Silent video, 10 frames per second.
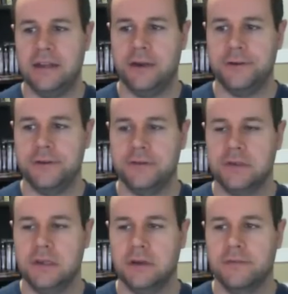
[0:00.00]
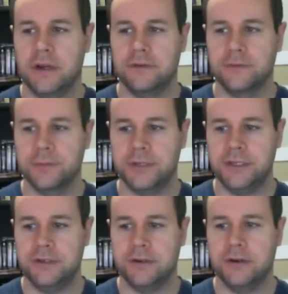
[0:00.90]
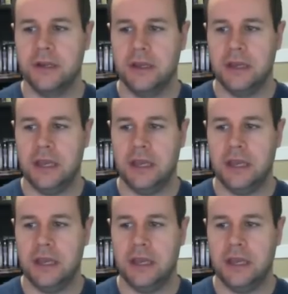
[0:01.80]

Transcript: And now you can see I've got Drupal t-shirt